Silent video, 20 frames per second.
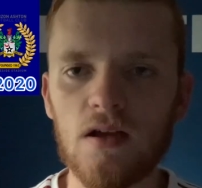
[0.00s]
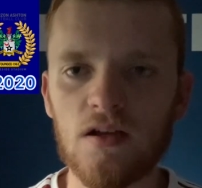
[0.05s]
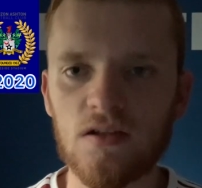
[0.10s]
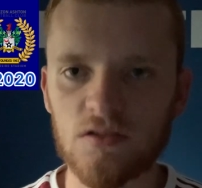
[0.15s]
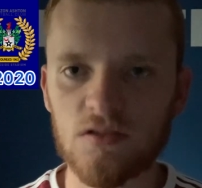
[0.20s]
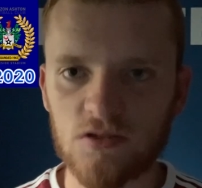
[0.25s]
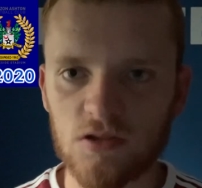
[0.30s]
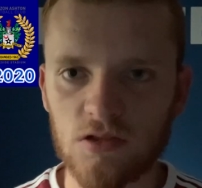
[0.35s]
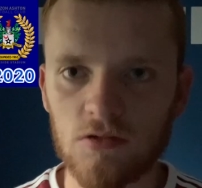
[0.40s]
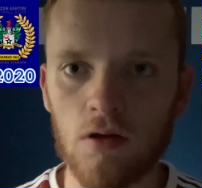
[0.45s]

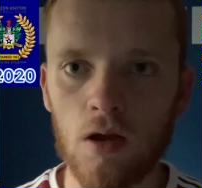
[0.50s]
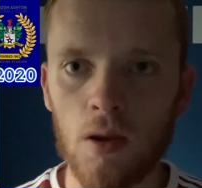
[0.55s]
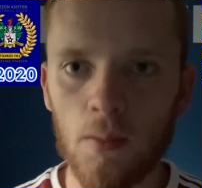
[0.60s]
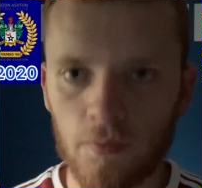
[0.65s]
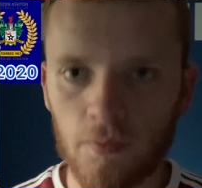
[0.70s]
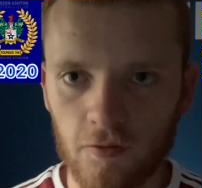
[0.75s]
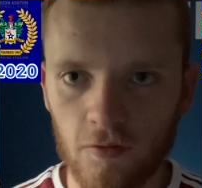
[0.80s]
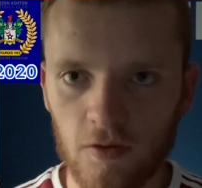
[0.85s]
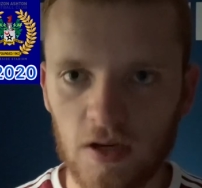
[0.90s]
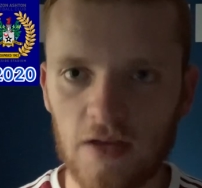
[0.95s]
So
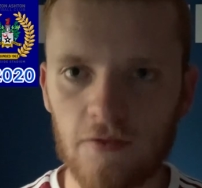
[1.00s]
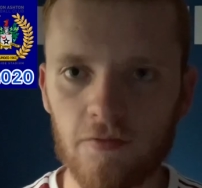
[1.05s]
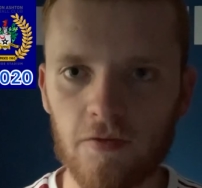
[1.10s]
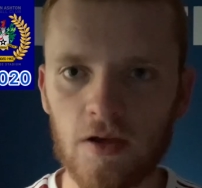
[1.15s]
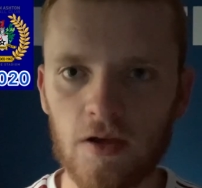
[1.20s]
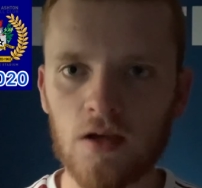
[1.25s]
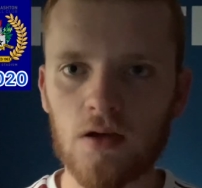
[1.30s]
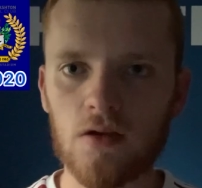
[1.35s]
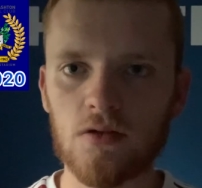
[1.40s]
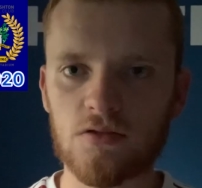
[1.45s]
hopefully,
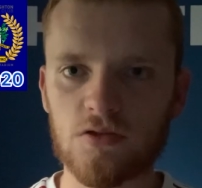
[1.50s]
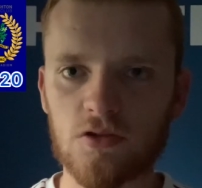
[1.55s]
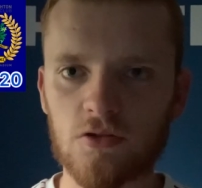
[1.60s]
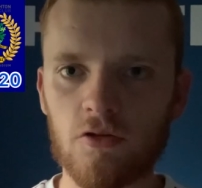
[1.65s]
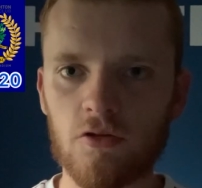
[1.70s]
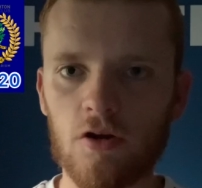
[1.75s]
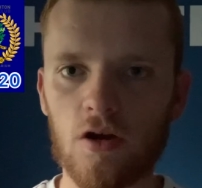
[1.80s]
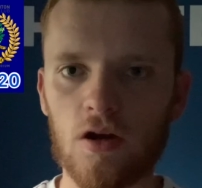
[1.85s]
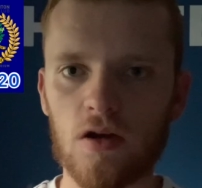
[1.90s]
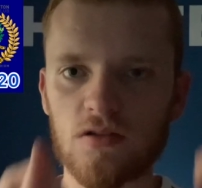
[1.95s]
fingers
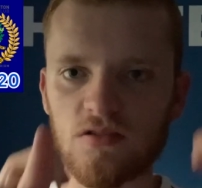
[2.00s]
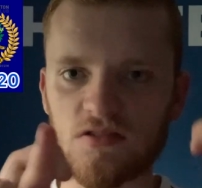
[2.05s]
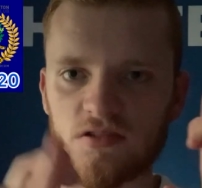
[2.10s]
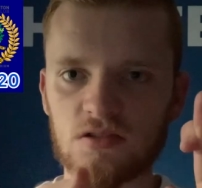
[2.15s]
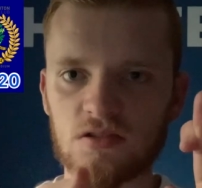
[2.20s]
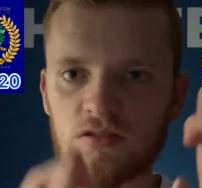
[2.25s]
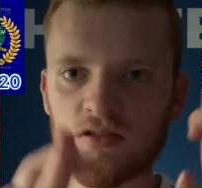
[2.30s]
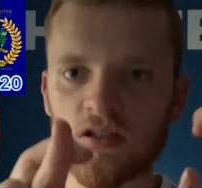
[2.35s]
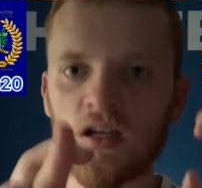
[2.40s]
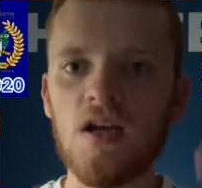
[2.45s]

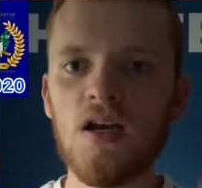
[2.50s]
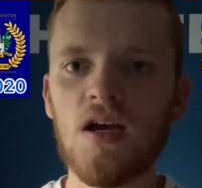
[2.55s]
crossed,